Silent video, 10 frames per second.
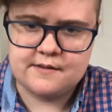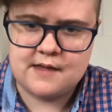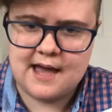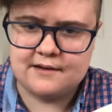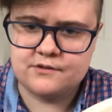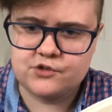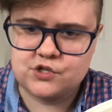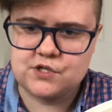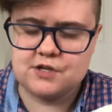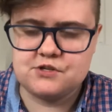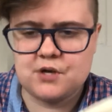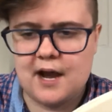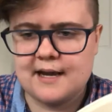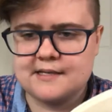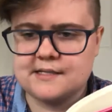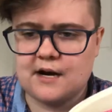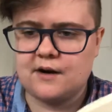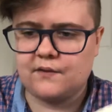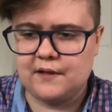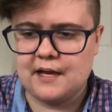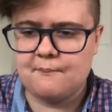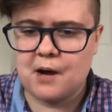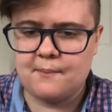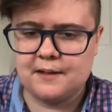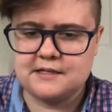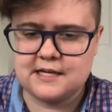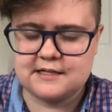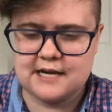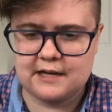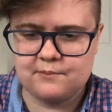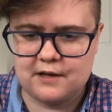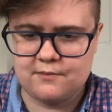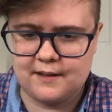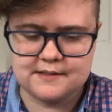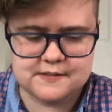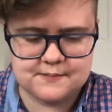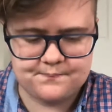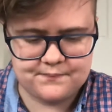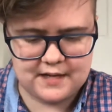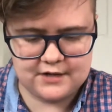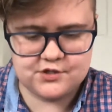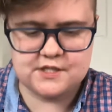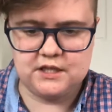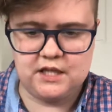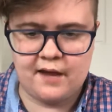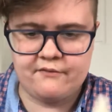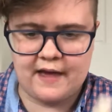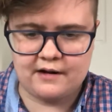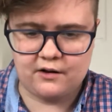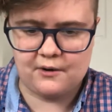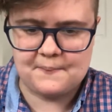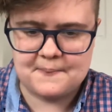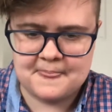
Then she starts crying hysterically and popping tic tac breath mints. I just love that girl.